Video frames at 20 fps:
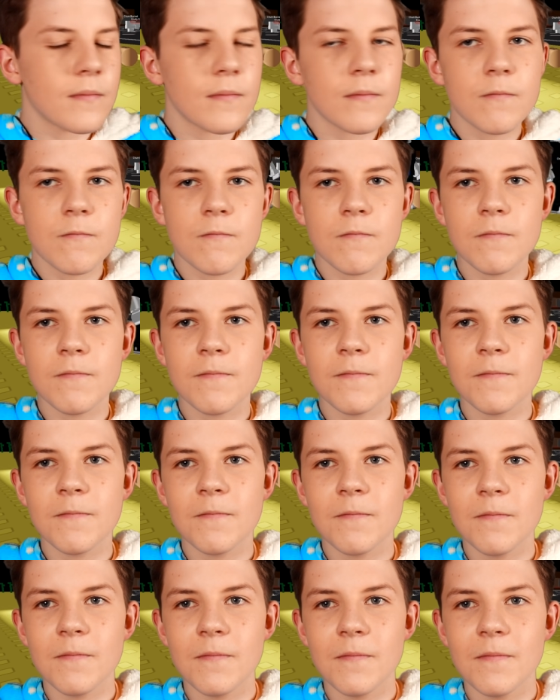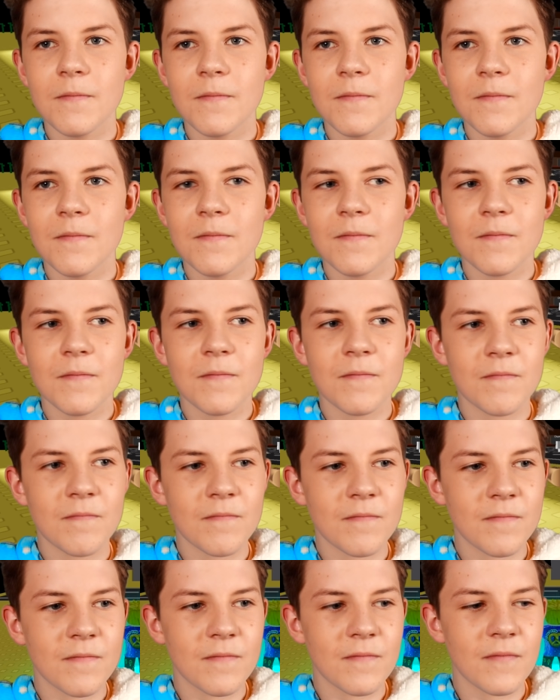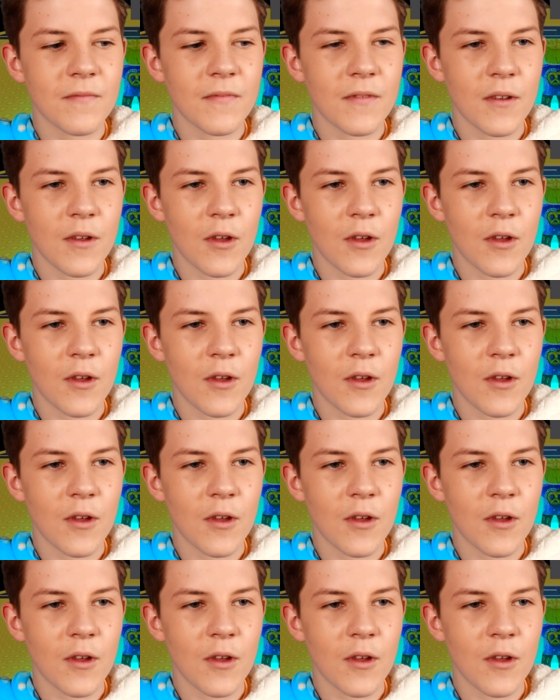Nothing is said.